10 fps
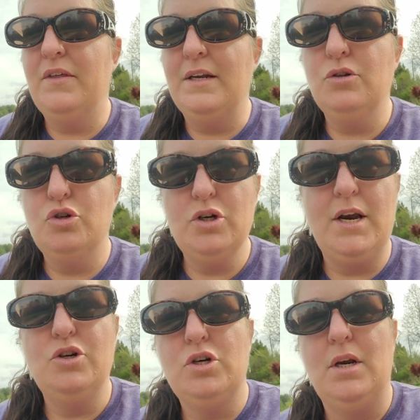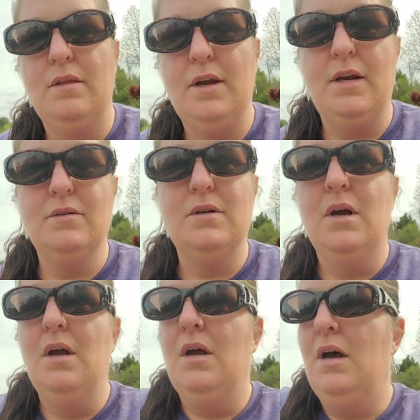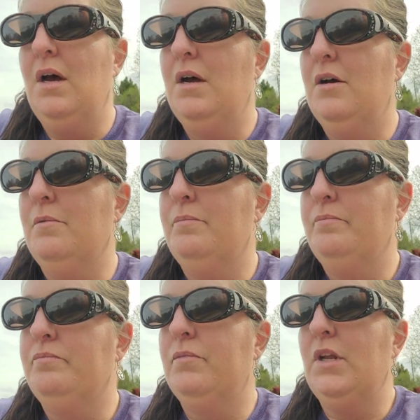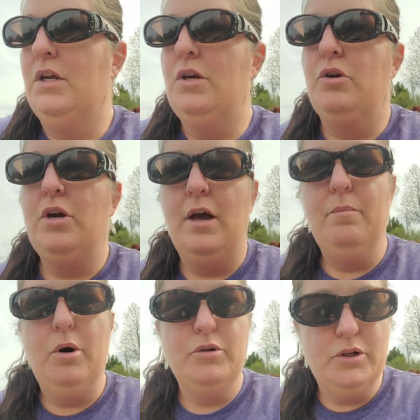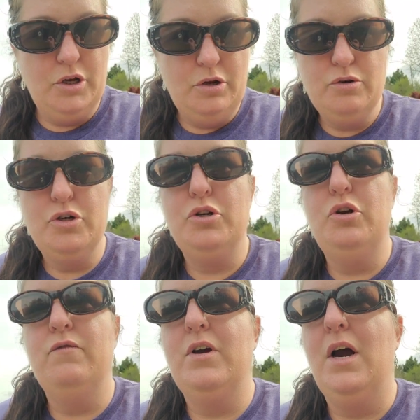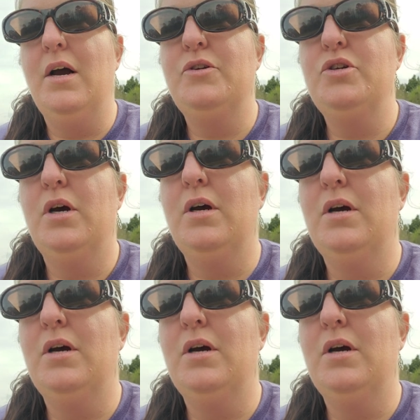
things changing, things, you got persecution, you've got